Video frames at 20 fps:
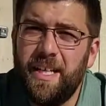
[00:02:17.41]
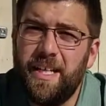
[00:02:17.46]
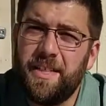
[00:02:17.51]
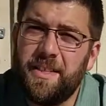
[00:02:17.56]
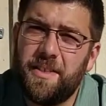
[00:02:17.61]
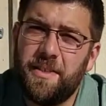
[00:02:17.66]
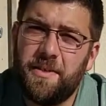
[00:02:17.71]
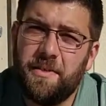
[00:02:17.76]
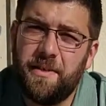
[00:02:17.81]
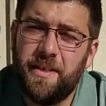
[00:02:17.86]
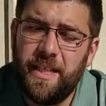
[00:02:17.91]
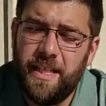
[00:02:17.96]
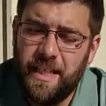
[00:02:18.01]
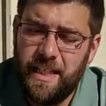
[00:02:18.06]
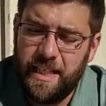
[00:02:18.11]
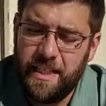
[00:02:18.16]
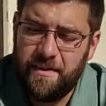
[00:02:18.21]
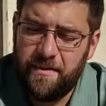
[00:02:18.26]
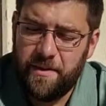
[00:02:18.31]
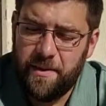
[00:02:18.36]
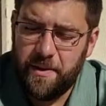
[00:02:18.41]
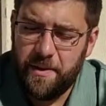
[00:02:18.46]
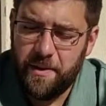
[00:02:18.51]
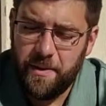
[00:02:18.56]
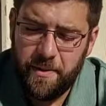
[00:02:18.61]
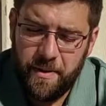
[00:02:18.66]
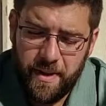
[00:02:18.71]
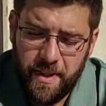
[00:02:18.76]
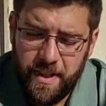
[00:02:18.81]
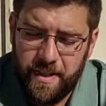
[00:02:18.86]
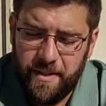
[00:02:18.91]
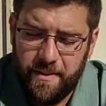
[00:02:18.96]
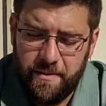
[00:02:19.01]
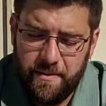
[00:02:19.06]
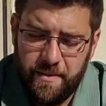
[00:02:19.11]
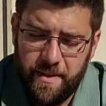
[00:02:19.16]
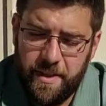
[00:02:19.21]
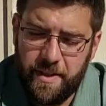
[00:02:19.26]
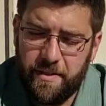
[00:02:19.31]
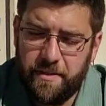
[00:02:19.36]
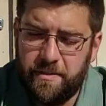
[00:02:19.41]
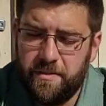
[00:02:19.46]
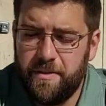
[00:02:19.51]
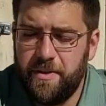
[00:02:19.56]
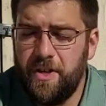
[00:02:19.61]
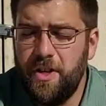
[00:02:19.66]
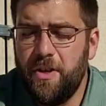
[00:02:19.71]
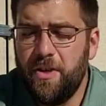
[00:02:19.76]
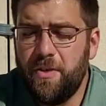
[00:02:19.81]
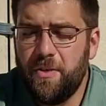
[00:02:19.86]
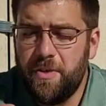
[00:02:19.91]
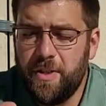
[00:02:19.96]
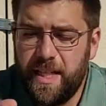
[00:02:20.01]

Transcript: So if you know